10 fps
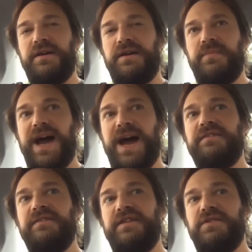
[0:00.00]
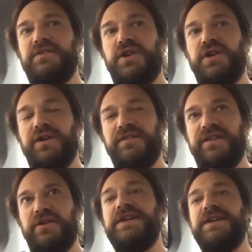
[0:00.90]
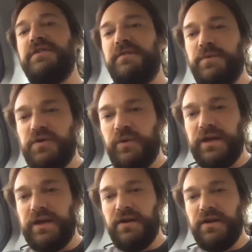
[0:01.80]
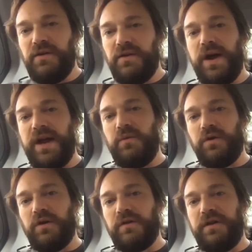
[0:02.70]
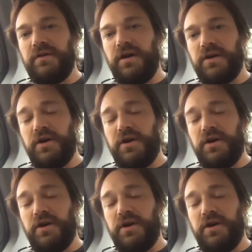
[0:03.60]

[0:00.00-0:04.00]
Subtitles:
how does it, is there a difference between the way it works on